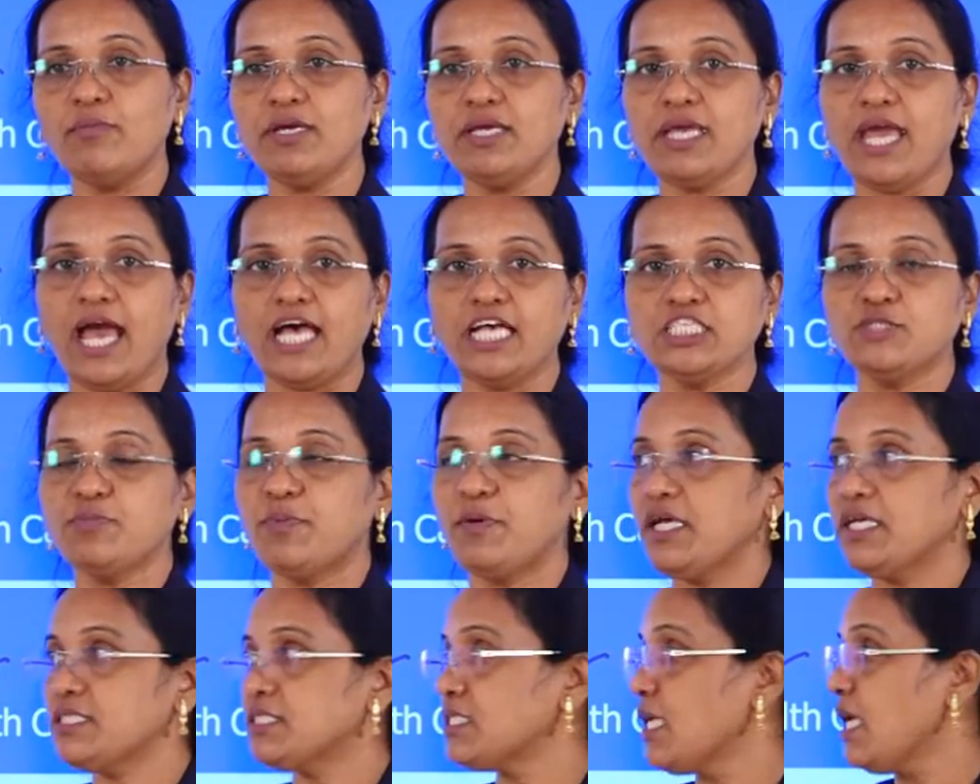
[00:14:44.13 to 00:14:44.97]

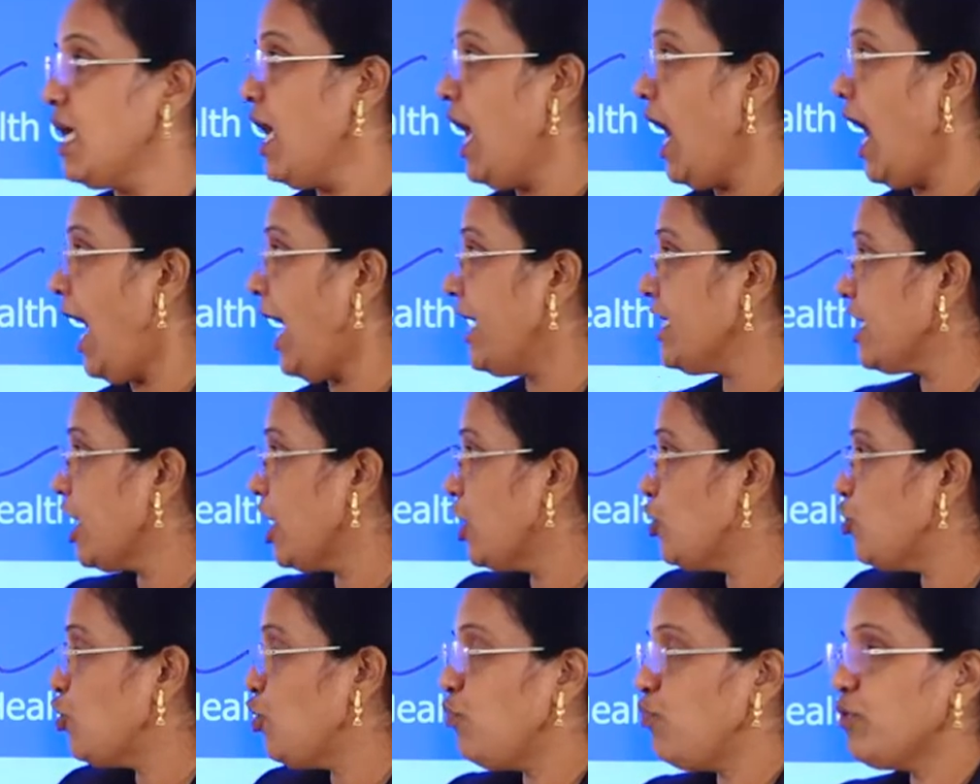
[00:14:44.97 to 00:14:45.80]
aspects I
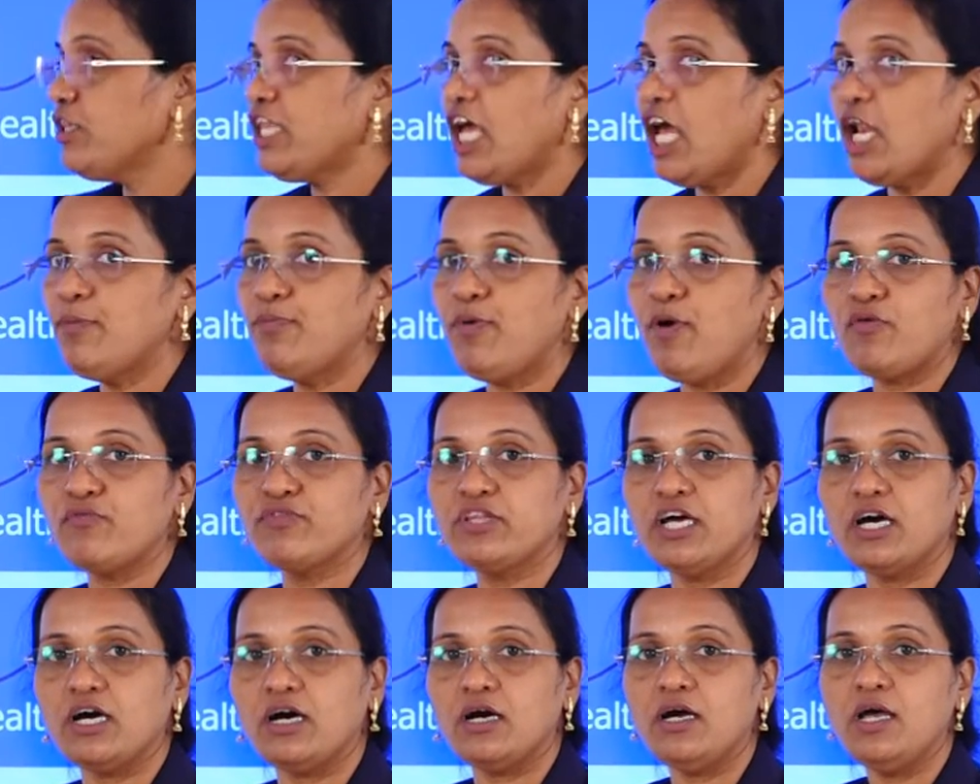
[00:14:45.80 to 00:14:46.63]
can do with the help of
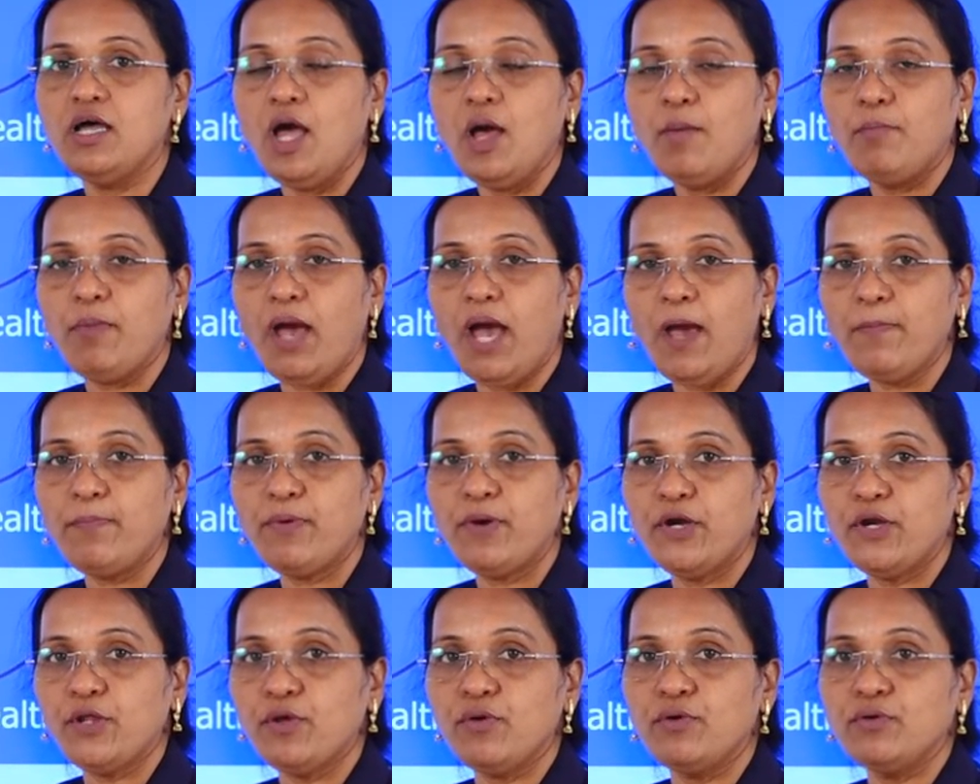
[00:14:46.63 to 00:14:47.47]
the
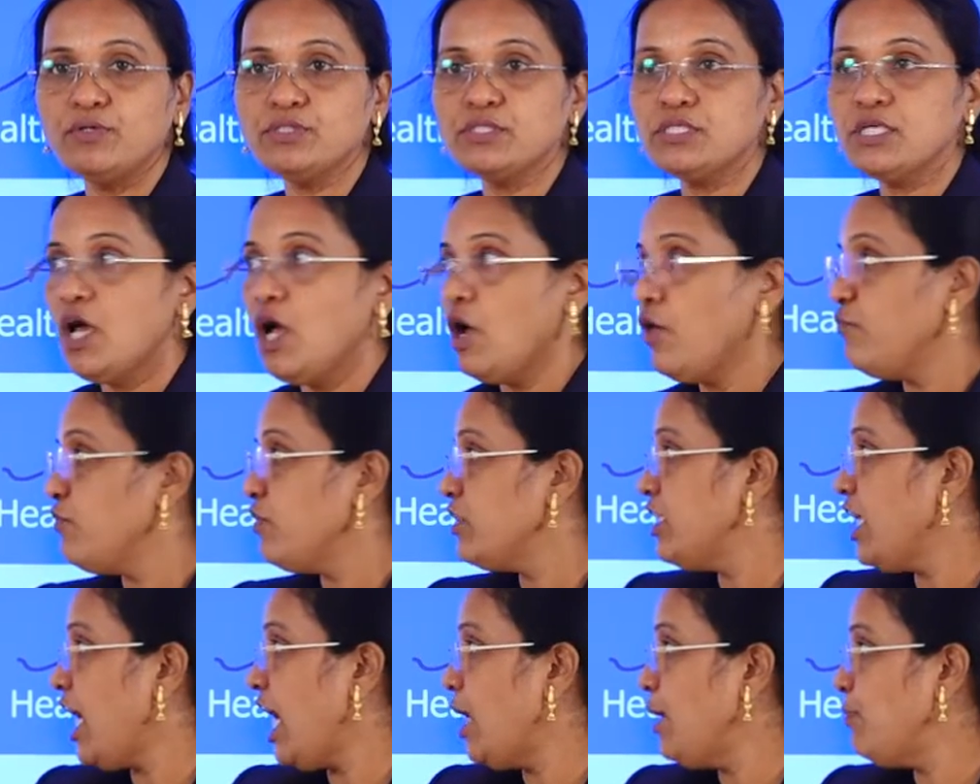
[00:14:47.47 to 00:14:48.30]
MapReduce, with
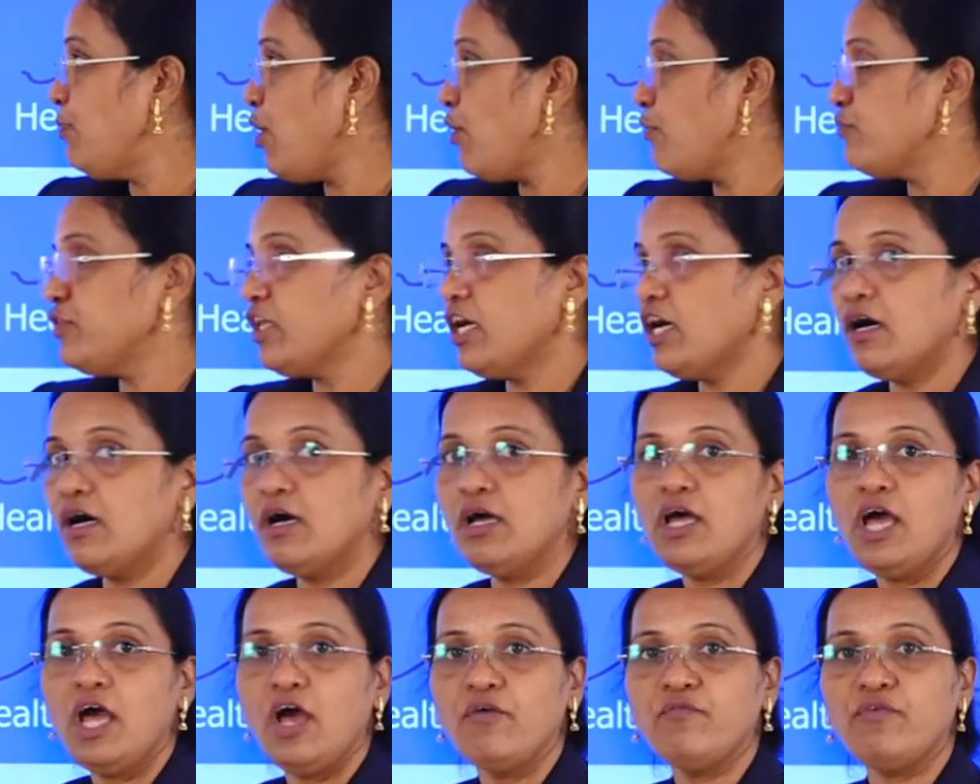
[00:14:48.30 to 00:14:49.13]
the help of the
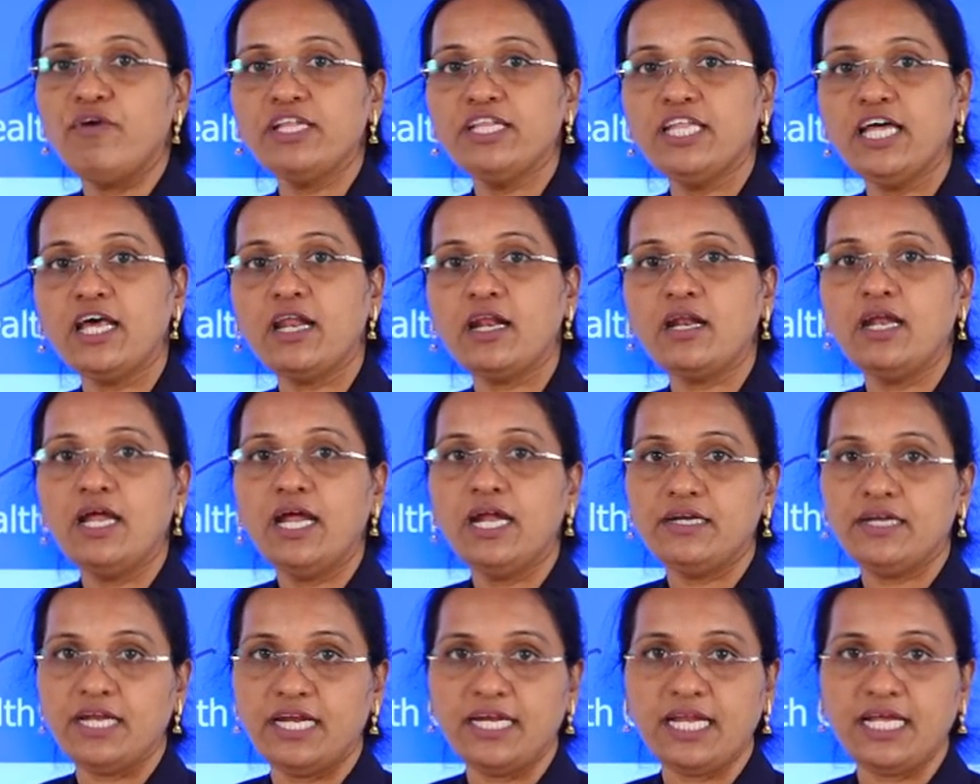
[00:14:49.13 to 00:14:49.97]
weather
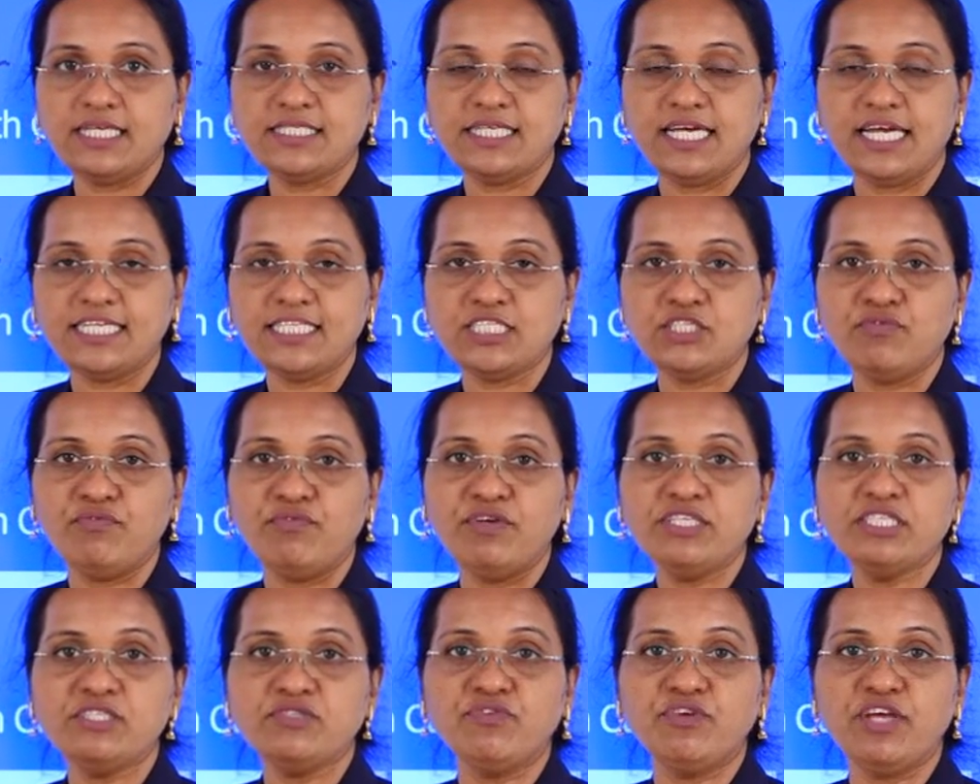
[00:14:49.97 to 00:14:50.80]
data sets
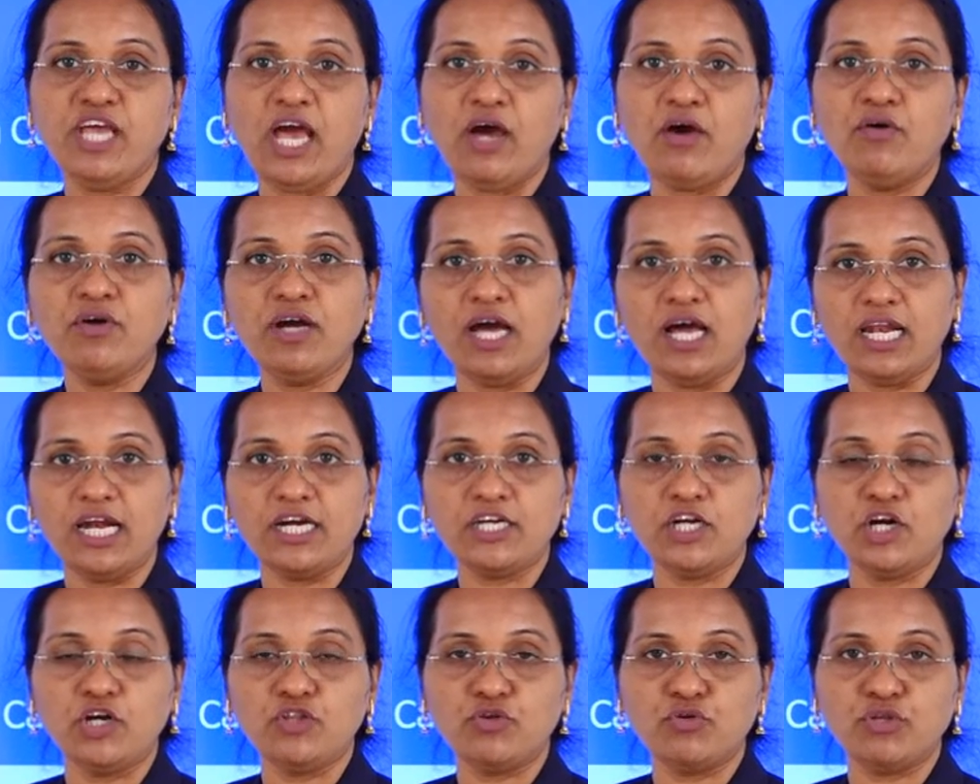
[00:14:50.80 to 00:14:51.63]
which we have
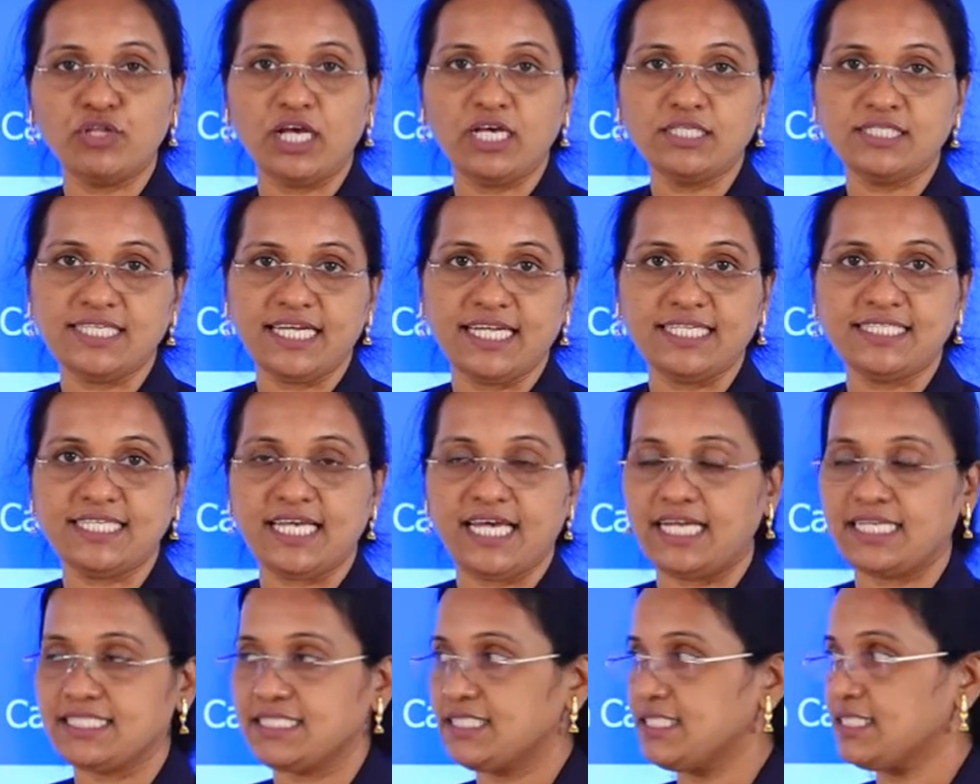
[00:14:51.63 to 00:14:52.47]
collected through the
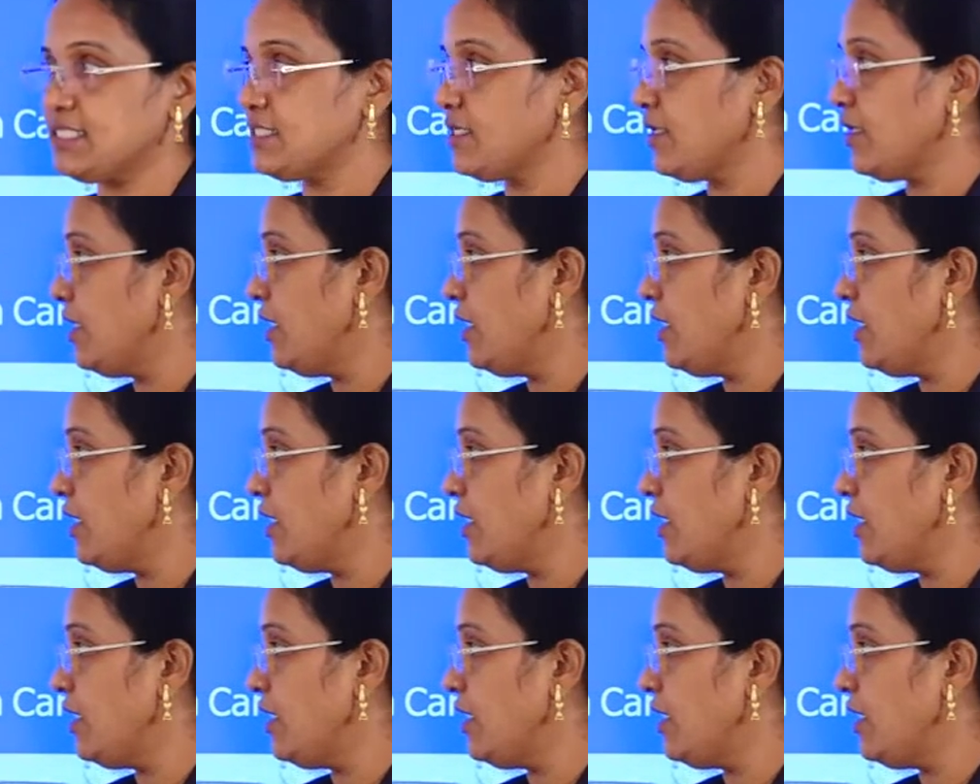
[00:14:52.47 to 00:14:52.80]
sensors.